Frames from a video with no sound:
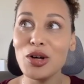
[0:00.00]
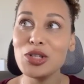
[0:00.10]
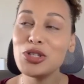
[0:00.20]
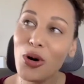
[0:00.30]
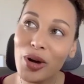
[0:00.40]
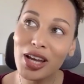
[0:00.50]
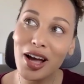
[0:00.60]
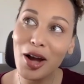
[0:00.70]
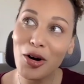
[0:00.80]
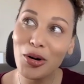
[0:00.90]
Zoey
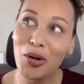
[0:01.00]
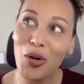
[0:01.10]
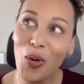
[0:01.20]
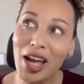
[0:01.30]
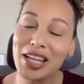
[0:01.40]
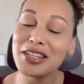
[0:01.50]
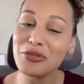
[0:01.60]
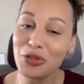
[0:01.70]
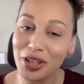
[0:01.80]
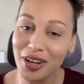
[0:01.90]
and I are quite
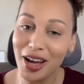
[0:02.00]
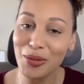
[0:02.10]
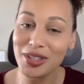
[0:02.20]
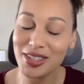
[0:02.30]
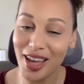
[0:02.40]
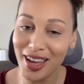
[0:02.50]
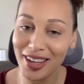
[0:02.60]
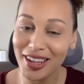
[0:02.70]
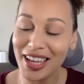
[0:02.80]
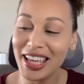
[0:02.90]
different, I would
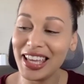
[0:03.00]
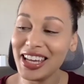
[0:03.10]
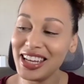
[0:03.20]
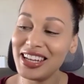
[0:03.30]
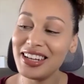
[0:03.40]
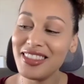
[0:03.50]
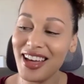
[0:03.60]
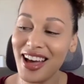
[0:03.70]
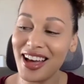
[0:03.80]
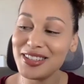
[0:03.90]
say, in
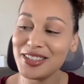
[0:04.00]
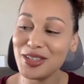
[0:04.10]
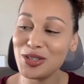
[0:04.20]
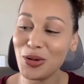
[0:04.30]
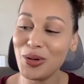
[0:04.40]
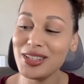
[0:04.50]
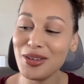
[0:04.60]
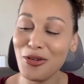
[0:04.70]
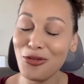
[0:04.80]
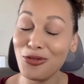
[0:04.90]
that Zoey's
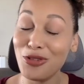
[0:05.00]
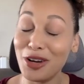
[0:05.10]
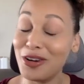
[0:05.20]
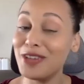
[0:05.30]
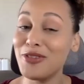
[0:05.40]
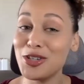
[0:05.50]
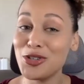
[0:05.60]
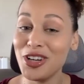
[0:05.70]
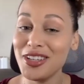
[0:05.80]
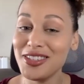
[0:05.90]
very
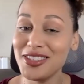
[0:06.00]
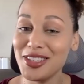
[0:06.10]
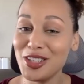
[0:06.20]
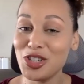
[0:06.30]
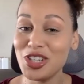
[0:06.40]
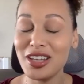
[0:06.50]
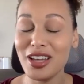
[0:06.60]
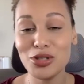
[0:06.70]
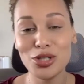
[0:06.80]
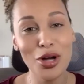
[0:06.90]
adventurous. She
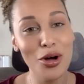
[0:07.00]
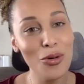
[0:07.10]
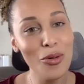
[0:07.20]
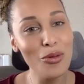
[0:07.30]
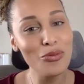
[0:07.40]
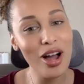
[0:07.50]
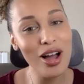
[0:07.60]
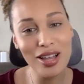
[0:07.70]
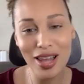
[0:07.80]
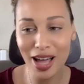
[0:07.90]
loves to go
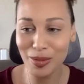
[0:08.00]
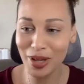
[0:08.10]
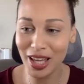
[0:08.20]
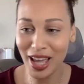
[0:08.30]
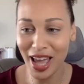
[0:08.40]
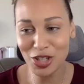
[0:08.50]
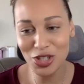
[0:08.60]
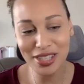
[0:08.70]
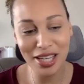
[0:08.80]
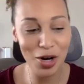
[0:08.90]
rock climbing and
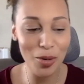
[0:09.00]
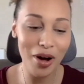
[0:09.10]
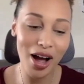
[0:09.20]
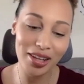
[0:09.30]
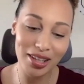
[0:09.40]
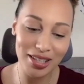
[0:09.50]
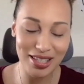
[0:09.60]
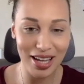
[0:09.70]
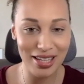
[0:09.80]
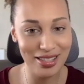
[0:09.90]
she's getting her pilot's
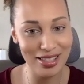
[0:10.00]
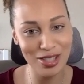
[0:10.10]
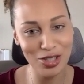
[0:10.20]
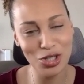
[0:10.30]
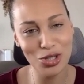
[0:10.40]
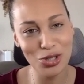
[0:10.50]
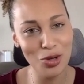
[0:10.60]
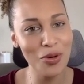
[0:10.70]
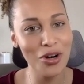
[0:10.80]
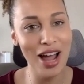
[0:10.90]
license and she's
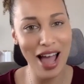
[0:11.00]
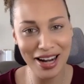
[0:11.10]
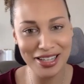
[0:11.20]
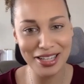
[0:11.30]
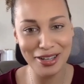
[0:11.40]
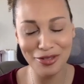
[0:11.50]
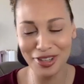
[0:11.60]
super active.